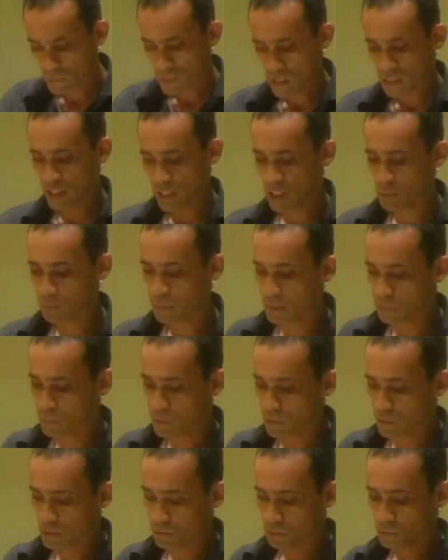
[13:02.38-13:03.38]
young
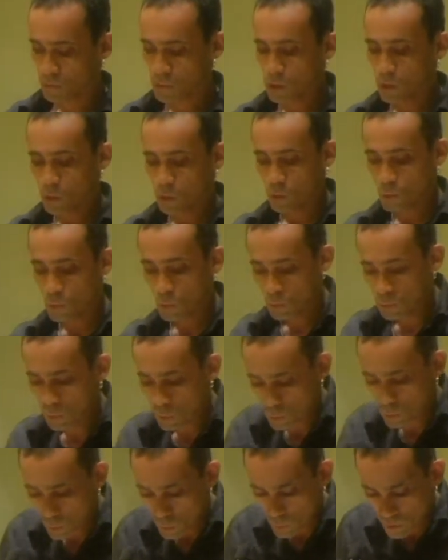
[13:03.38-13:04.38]
people
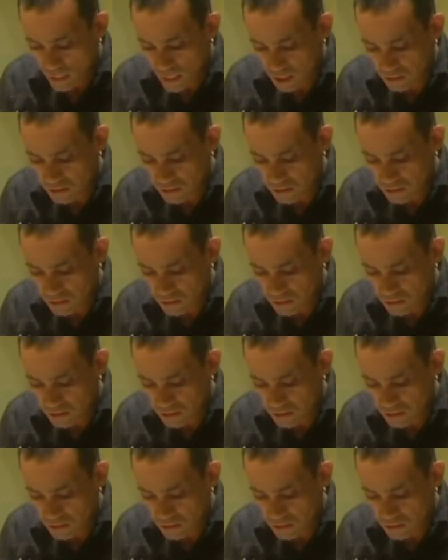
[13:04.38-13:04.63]
who have